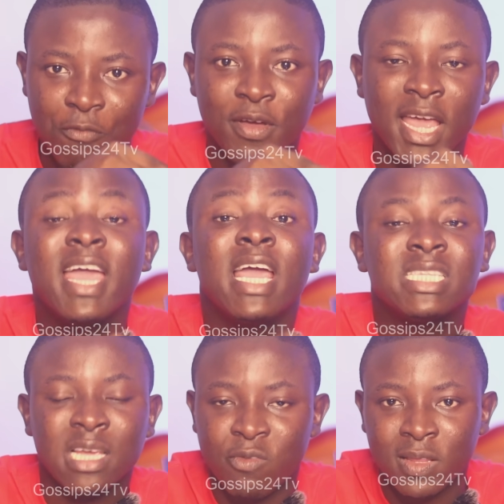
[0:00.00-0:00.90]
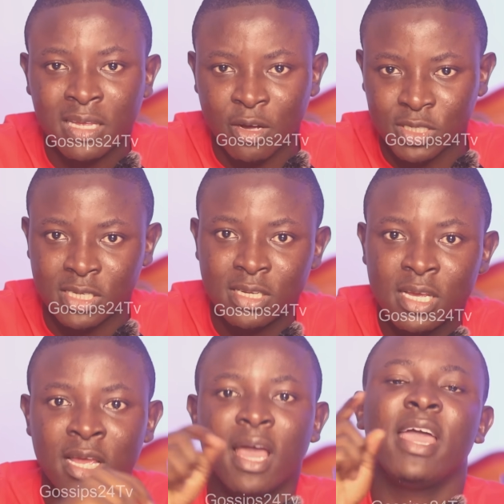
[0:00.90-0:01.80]
of
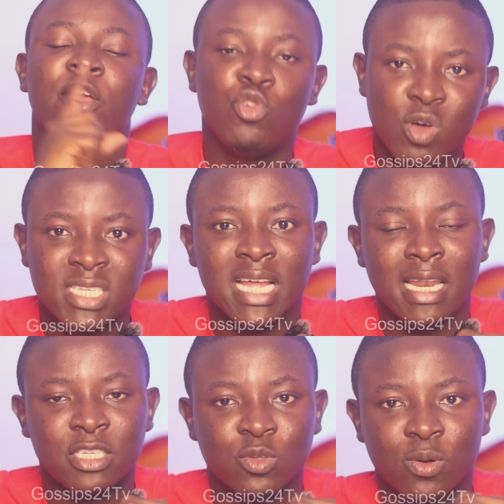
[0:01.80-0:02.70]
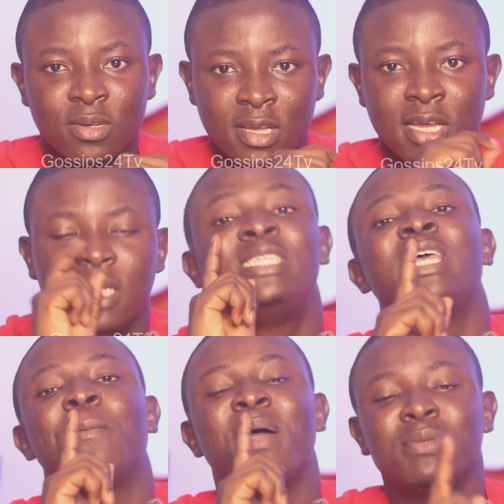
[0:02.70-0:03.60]
800,000 US dollars. No, in
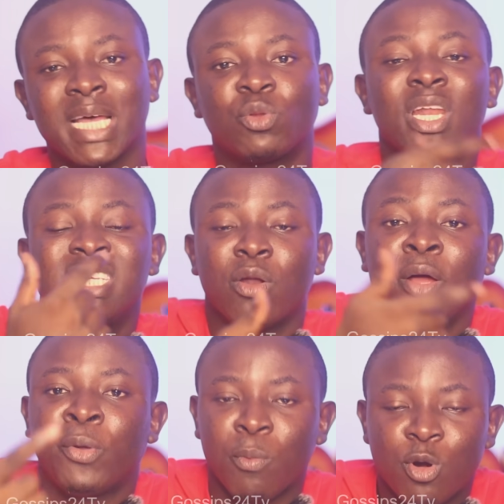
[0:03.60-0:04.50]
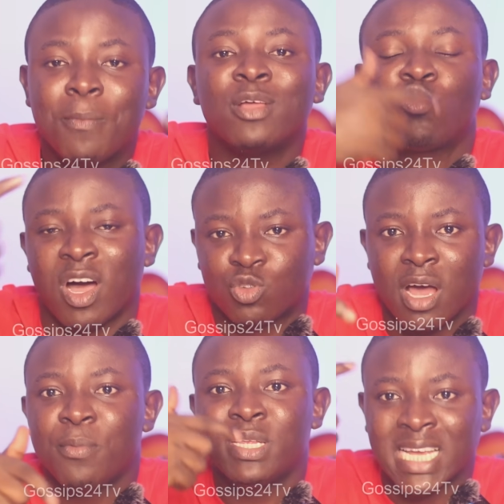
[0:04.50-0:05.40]
CMS, Attorney General, you should move to
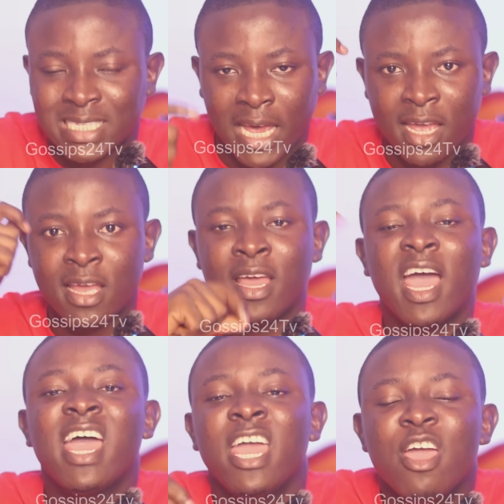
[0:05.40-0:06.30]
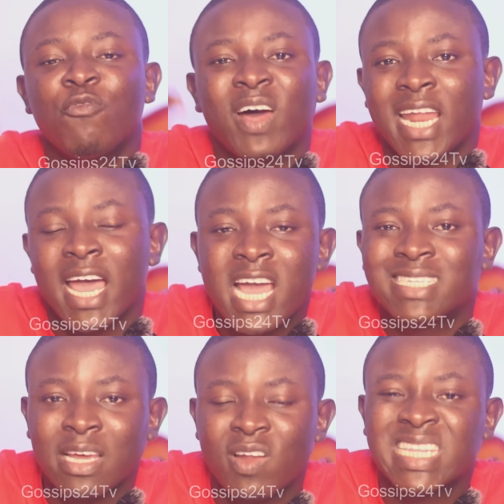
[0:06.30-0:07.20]
Aswabi. I say, a hand for
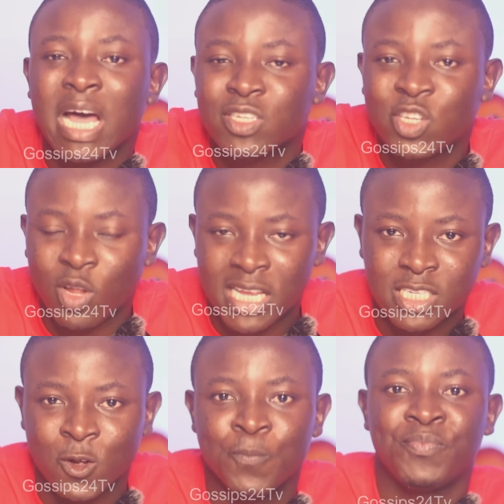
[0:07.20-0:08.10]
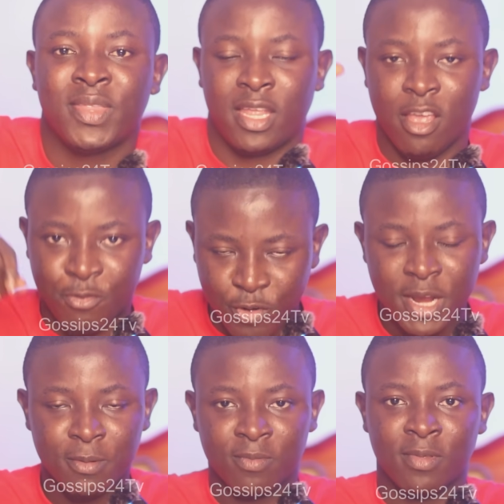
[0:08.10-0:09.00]
800,000 dollars. No, if
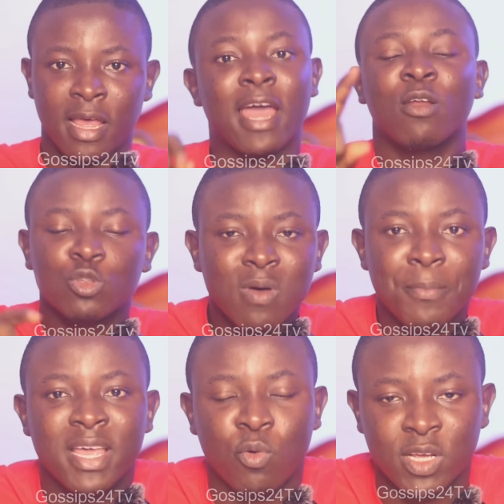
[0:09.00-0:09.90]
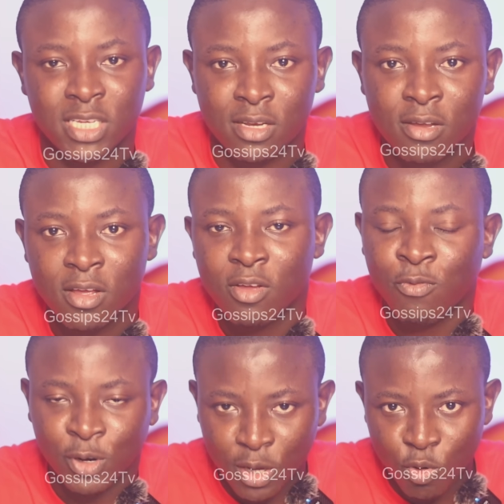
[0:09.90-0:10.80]
you and also have a question
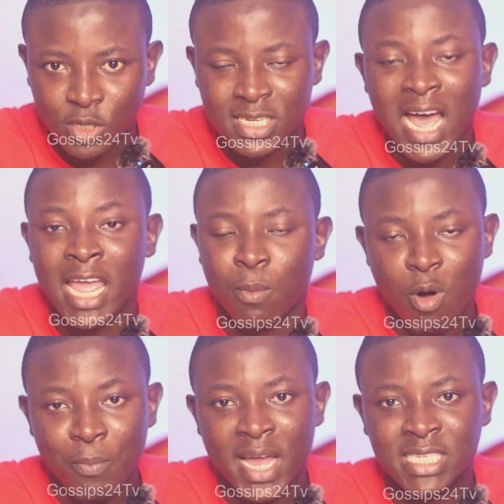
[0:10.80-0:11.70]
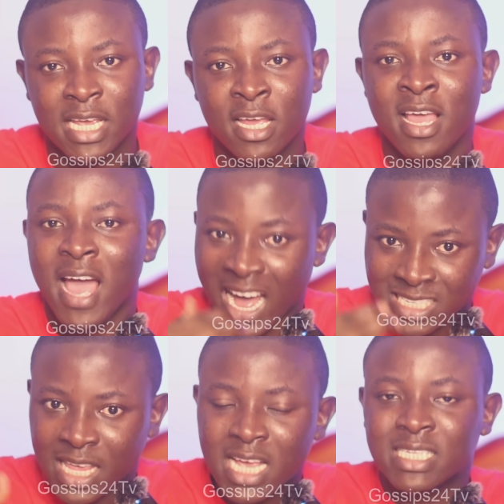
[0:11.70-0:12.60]
for the gods, I won't pay. Say,
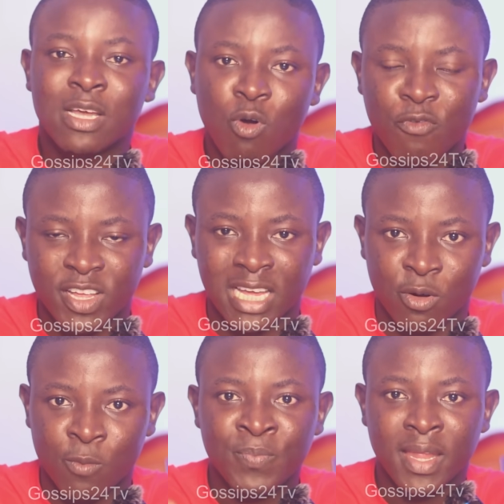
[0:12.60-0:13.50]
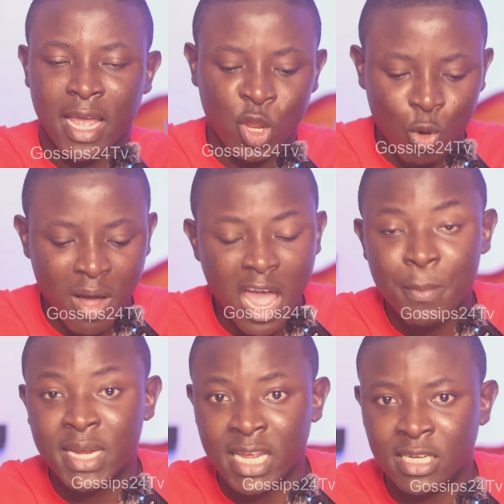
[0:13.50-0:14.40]
as case near Coffedano, and you
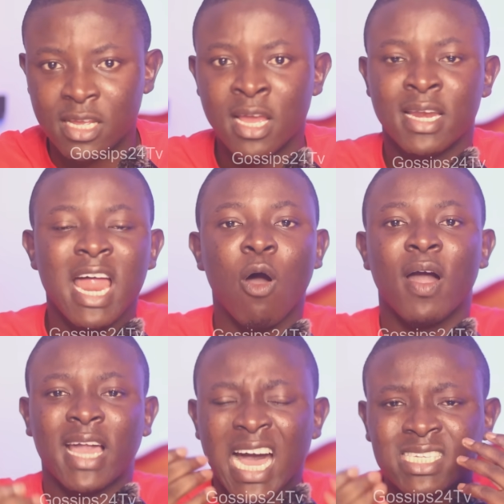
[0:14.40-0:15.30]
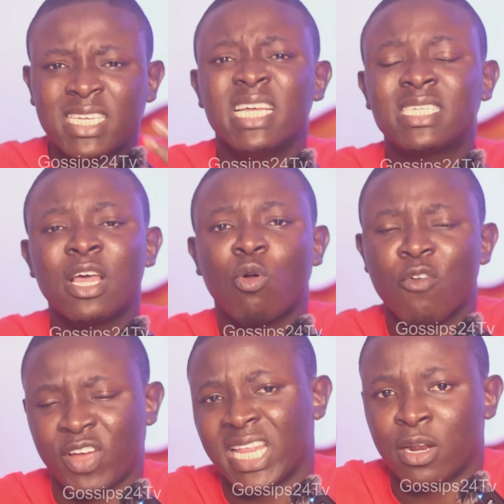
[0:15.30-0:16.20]
might ever did. Now, as case near
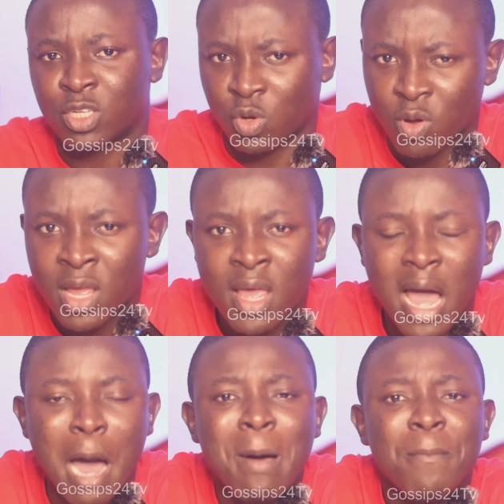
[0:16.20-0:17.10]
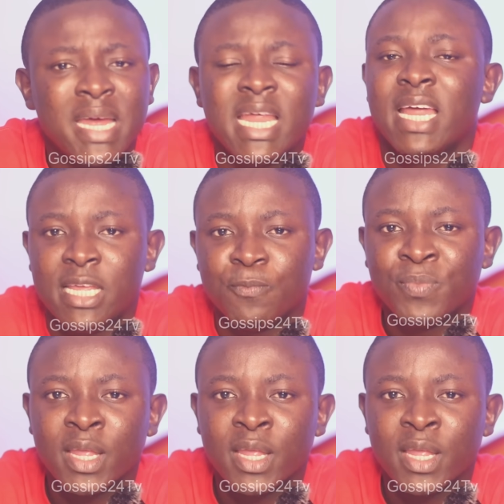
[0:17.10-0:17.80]
Coffedano, so no, about the daddy,